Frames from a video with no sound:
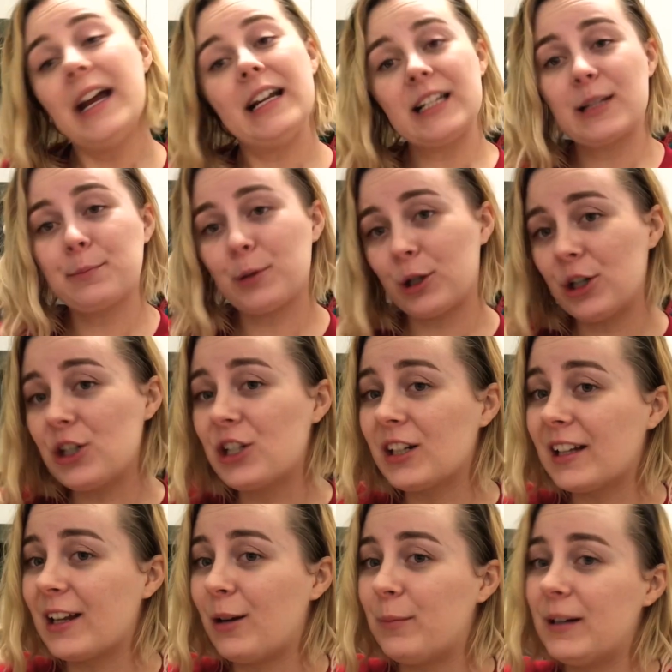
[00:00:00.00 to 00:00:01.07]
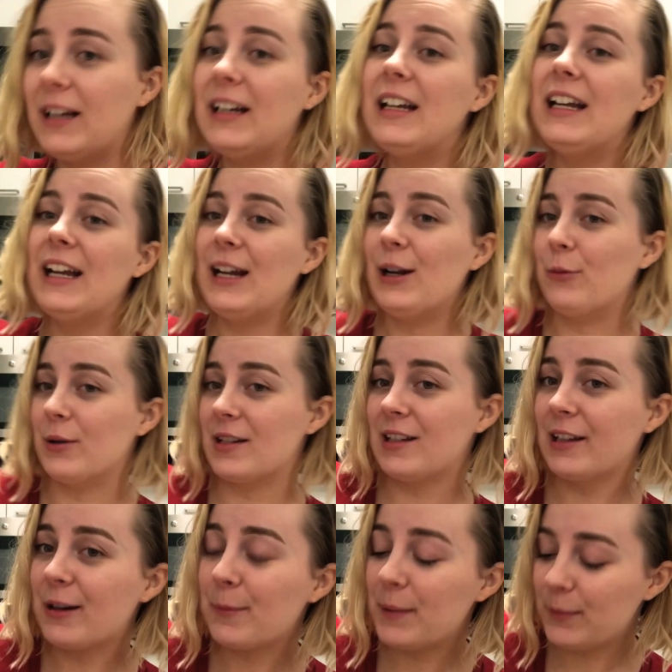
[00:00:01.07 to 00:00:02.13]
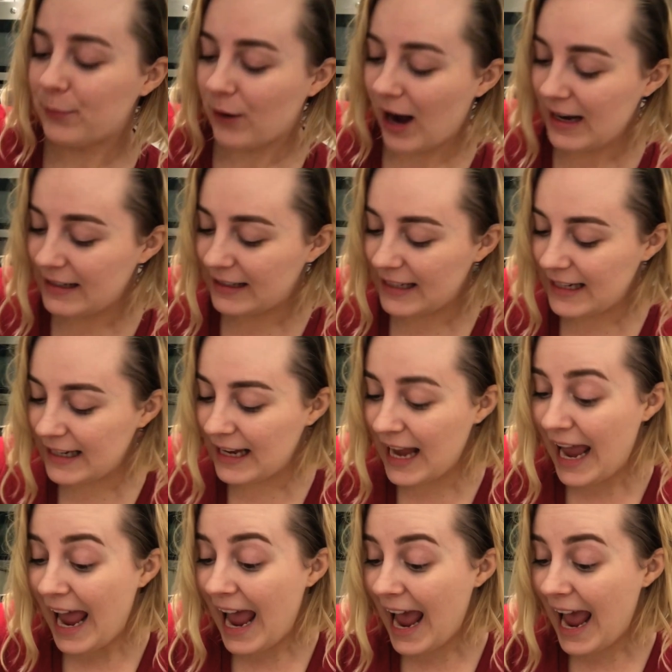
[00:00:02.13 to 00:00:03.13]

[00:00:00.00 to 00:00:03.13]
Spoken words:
I splurged a little bit. It was a little bit pricey